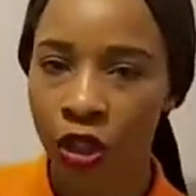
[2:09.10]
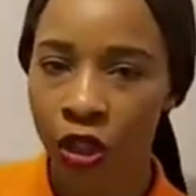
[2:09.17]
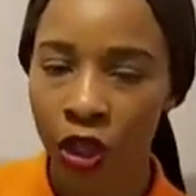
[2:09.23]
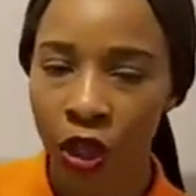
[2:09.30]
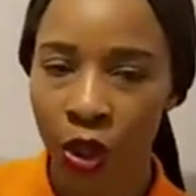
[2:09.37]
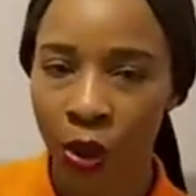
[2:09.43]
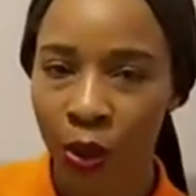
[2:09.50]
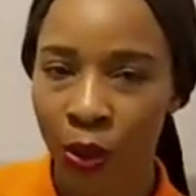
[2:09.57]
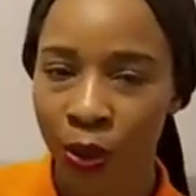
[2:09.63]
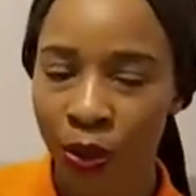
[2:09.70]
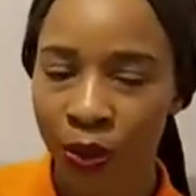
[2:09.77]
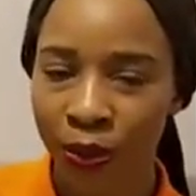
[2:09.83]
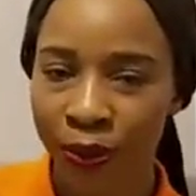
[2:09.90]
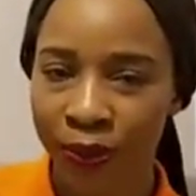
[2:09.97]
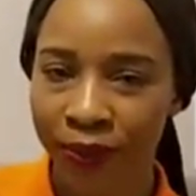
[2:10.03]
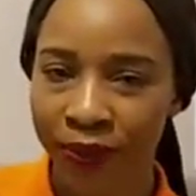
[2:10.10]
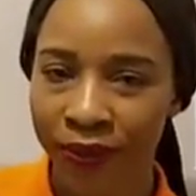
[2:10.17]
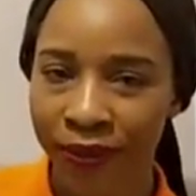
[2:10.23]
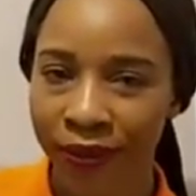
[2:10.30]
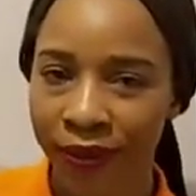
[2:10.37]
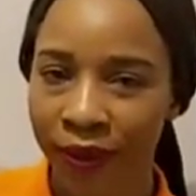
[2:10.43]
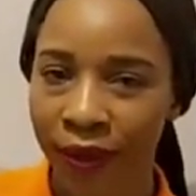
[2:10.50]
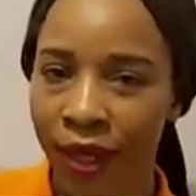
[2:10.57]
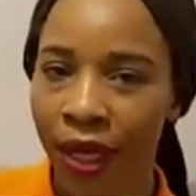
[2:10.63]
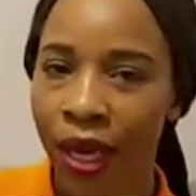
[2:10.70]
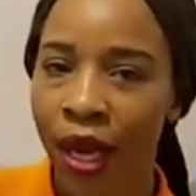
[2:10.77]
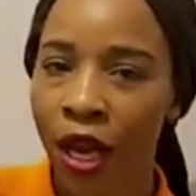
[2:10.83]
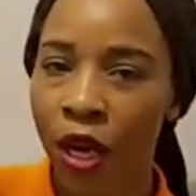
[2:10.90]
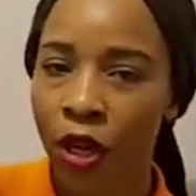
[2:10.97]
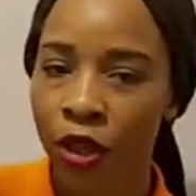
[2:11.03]
U.
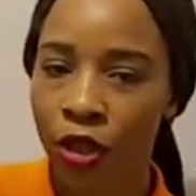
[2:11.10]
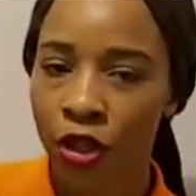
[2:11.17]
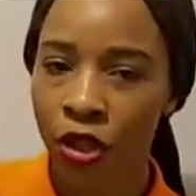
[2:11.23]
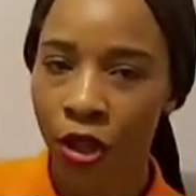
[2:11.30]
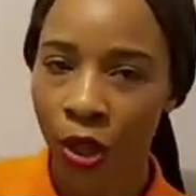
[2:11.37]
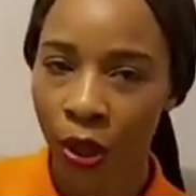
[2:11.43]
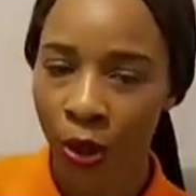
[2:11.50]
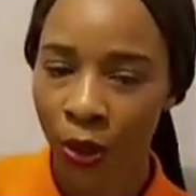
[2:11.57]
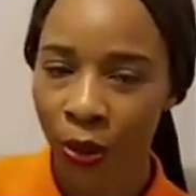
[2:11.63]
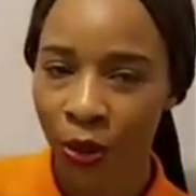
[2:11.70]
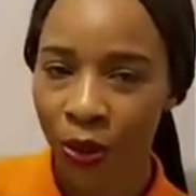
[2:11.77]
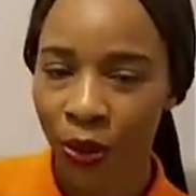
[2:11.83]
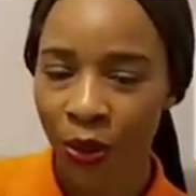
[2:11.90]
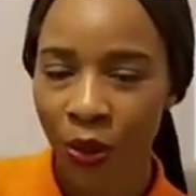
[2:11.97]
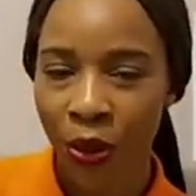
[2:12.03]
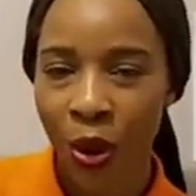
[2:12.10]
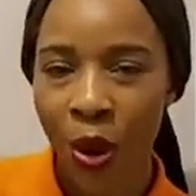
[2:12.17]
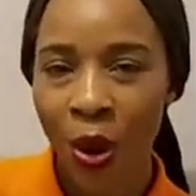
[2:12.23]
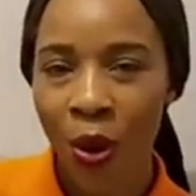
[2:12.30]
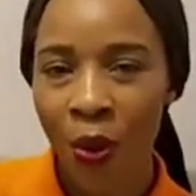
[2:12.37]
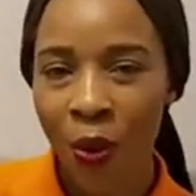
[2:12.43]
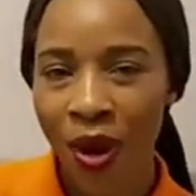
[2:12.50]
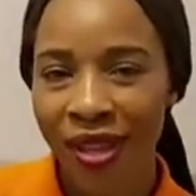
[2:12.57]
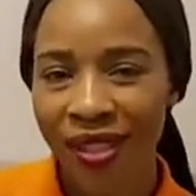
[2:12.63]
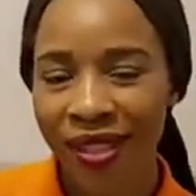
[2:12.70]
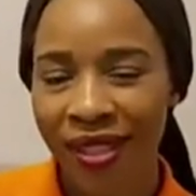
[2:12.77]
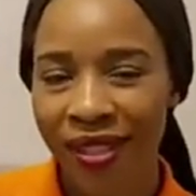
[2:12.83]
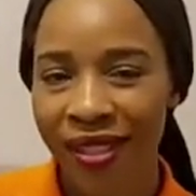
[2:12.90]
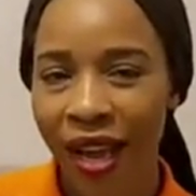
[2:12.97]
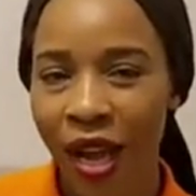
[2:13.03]
U. What's
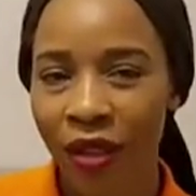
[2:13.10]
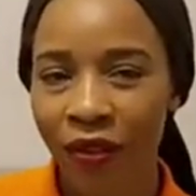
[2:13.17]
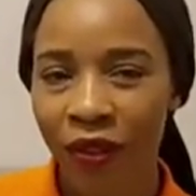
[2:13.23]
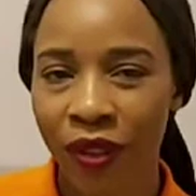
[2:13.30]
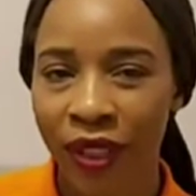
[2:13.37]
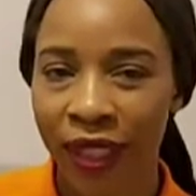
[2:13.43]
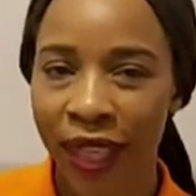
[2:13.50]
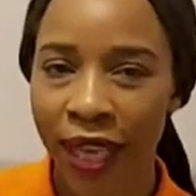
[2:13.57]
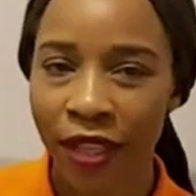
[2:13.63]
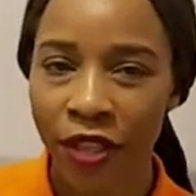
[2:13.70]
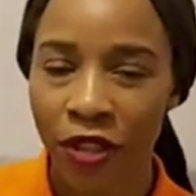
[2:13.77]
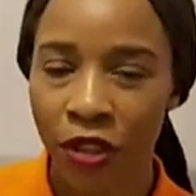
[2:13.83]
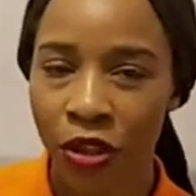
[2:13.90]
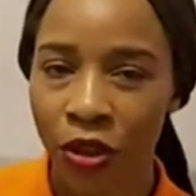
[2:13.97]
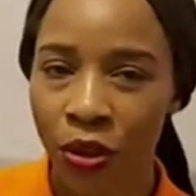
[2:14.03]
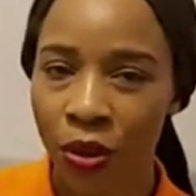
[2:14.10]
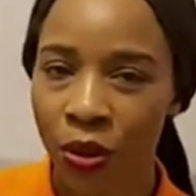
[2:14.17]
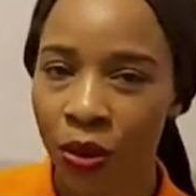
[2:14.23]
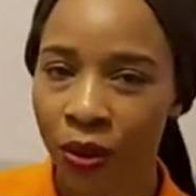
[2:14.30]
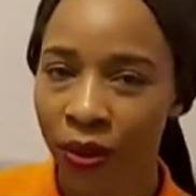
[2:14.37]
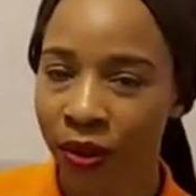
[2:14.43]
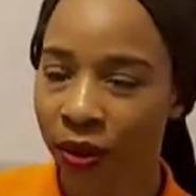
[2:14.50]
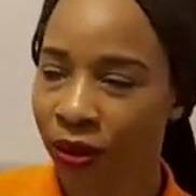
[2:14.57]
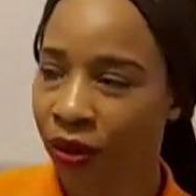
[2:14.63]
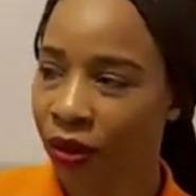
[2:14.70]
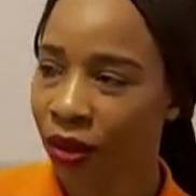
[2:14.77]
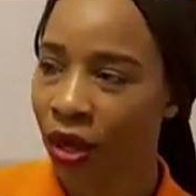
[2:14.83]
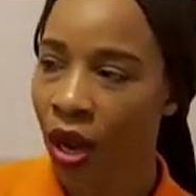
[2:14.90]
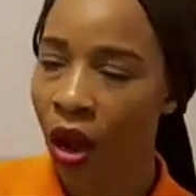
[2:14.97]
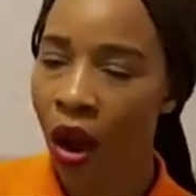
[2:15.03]
the sound for the letter U?
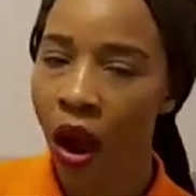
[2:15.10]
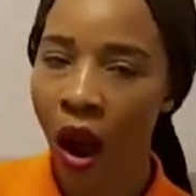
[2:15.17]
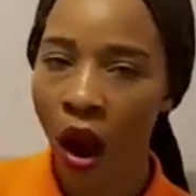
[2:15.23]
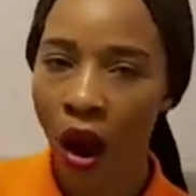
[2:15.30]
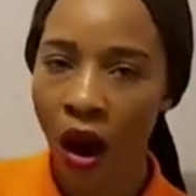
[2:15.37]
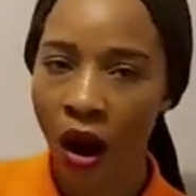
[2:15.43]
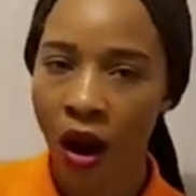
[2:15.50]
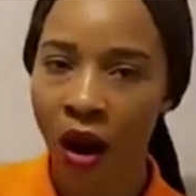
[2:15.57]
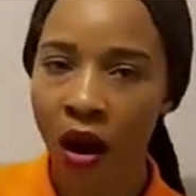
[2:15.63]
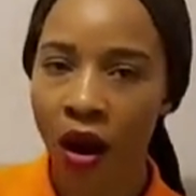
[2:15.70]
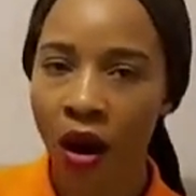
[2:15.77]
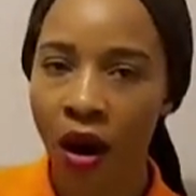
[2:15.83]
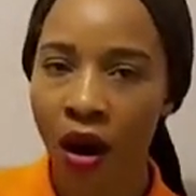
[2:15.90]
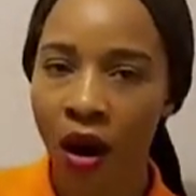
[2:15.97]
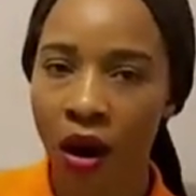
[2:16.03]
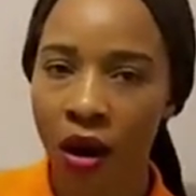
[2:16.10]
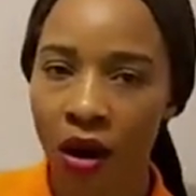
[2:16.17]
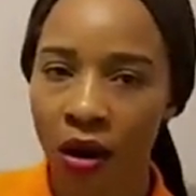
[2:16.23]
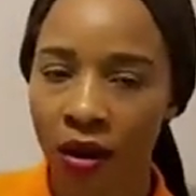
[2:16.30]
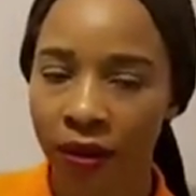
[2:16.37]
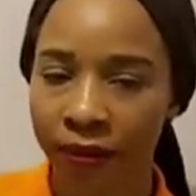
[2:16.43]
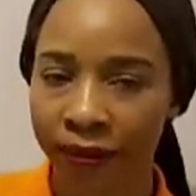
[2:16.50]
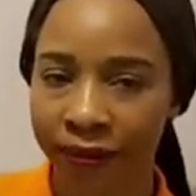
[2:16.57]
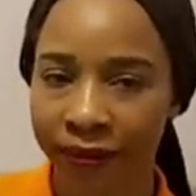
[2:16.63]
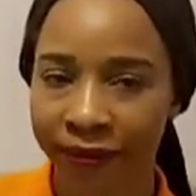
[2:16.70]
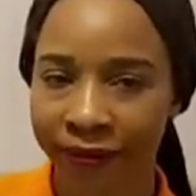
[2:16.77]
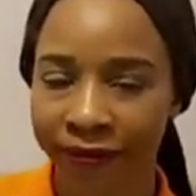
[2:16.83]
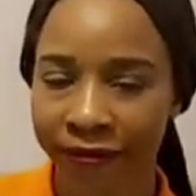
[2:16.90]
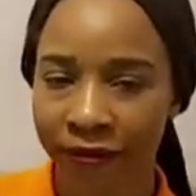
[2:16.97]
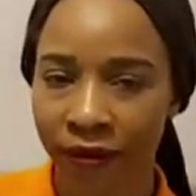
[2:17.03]
Uh, uh.
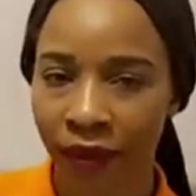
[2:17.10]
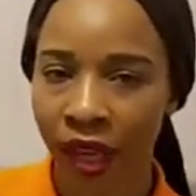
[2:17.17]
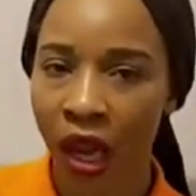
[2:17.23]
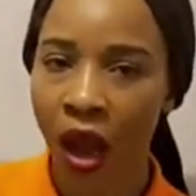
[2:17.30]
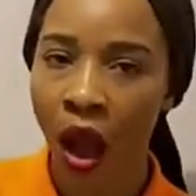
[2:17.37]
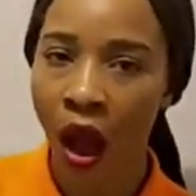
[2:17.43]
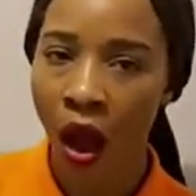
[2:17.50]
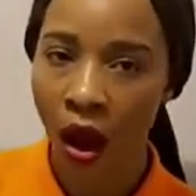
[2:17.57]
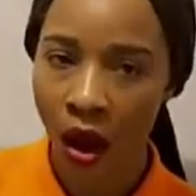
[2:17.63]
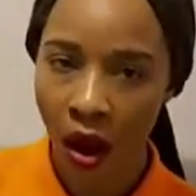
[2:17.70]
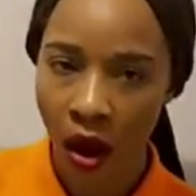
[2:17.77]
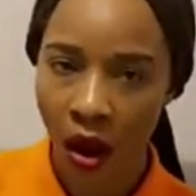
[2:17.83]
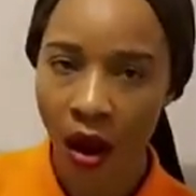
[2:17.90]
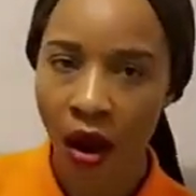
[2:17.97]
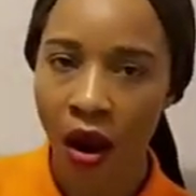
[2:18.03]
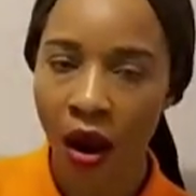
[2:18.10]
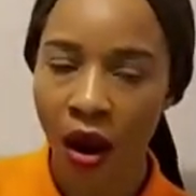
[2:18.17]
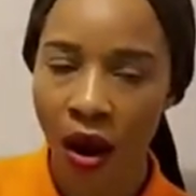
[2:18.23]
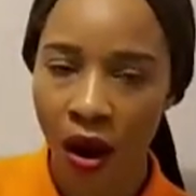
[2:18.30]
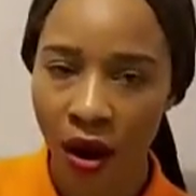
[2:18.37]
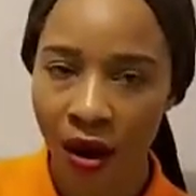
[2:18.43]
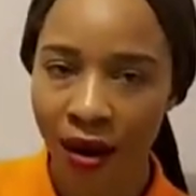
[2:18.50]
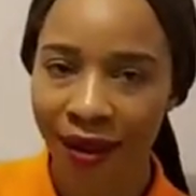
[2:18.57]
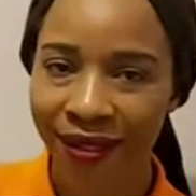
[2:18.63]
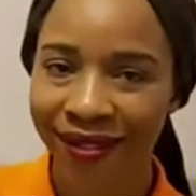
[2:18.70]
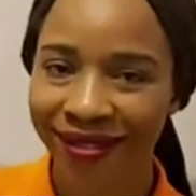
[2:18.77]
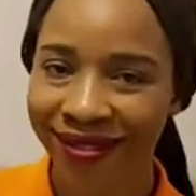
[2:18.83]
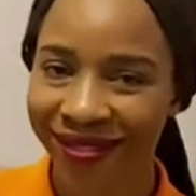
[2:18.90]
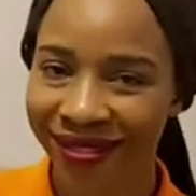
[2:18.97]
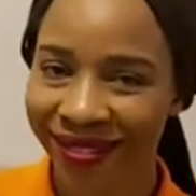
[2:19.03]
Uh, uh.
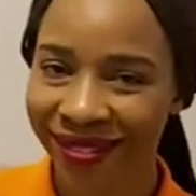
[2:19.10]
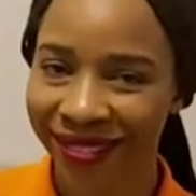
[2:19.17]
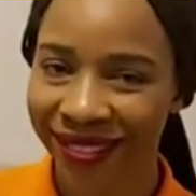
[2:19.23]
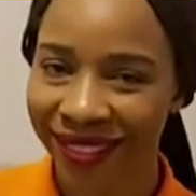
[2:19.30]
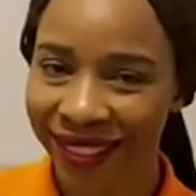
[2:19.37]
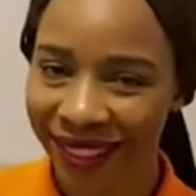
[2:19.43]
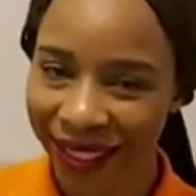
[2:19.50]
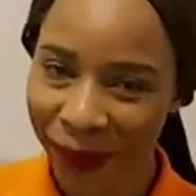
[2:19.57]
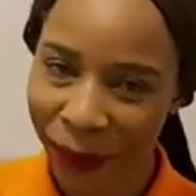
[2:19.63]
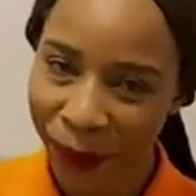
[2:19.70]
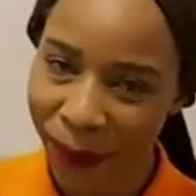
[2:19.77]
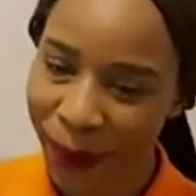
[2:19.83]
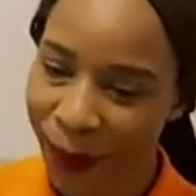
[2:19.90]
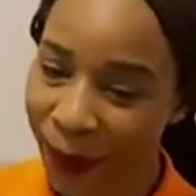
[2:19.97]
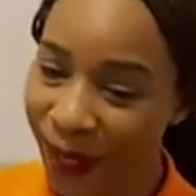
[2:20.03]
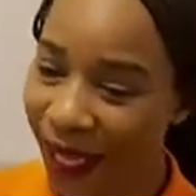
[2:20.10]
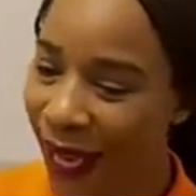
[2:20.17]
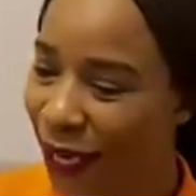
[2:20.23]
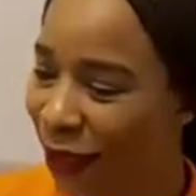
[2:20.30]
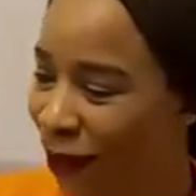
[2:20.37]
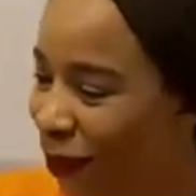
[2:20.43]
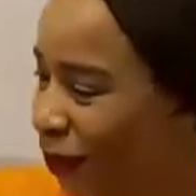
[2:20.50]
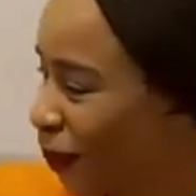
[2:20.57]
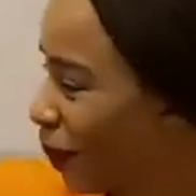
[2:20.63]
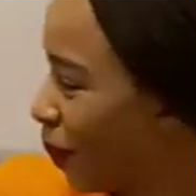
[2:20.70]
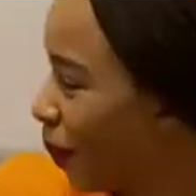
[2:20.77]
Well done.